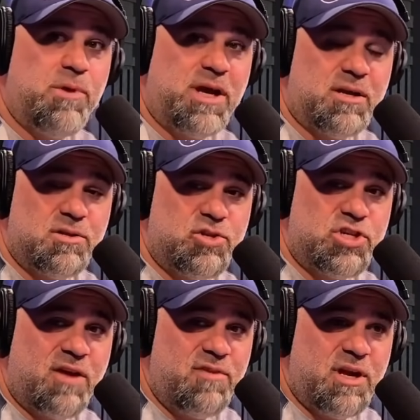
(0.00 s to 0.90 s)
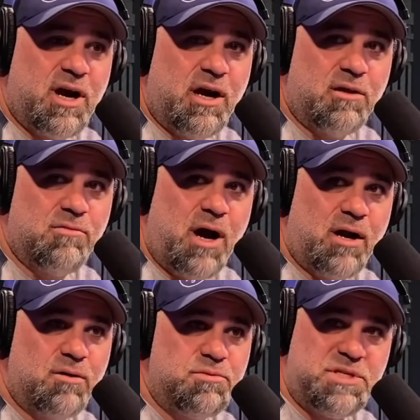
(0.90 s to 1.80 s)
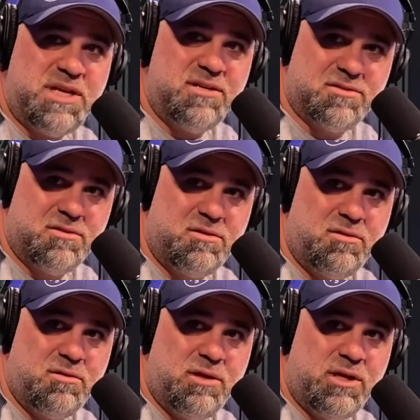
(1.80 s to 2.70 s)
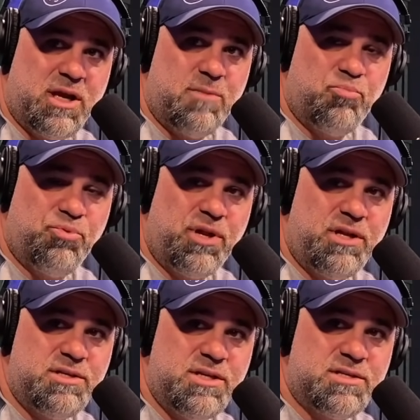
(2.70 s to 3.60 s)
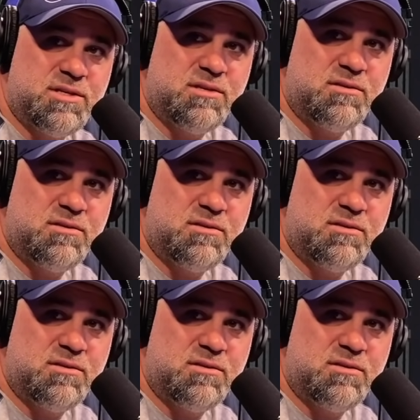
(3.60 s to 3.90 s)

get a Chevy Colorado diesel and get pretty decent.